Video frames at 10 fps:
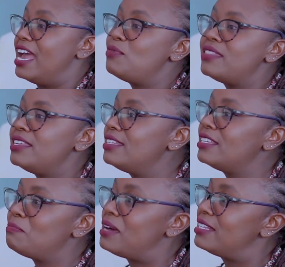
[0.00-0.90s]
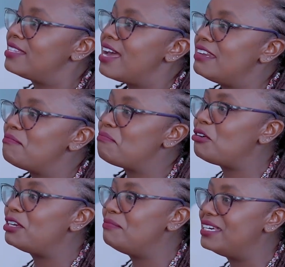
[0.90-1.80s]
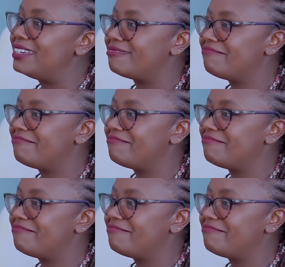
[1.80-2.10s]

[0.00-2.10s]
And within 6 months, they had employed me.